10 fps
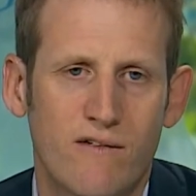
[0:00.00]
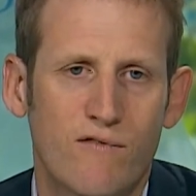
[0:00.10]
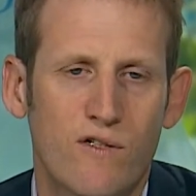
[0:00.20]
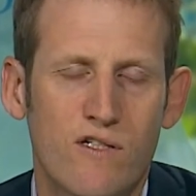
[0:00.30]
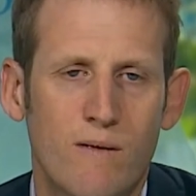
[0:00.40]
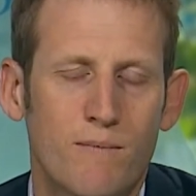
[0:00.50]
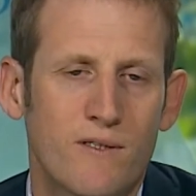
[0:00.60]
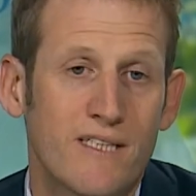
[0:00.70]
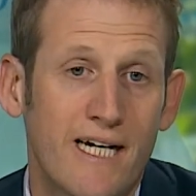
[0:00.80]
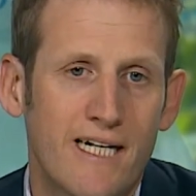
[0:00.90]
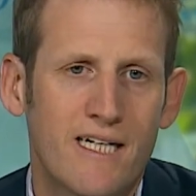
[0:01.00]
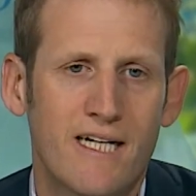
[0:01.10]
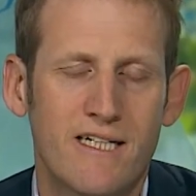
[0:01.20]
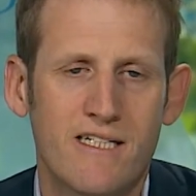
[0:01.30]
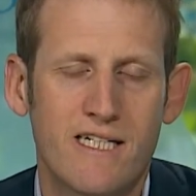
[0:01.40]
For example, the
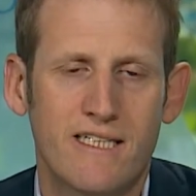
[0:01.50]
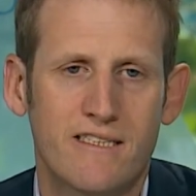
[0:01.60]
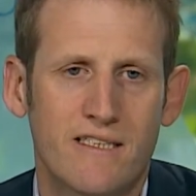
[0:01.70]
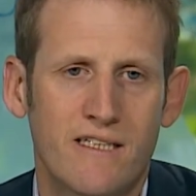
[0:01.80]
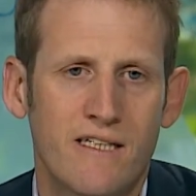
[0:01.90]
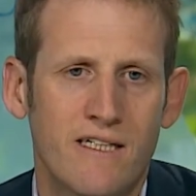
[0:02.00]
airline sector